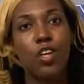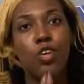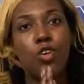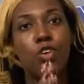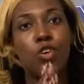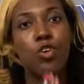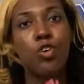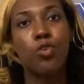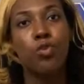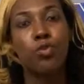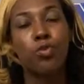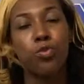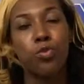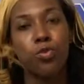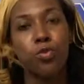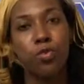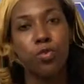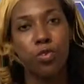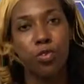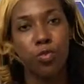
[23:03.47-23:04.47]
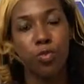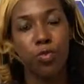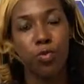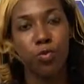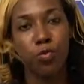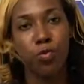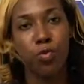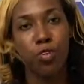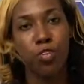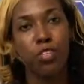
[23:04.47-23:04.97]
You
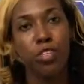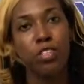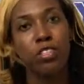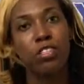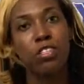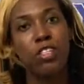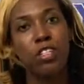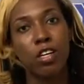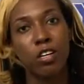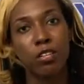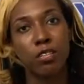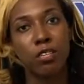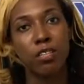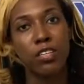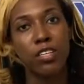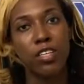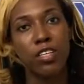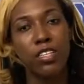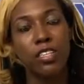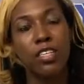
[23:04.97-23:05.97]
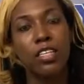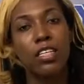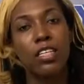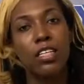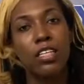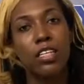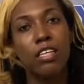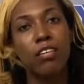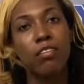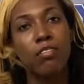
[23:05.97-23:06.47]
want yourself to
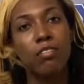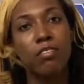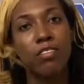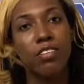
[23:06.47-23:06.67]
live,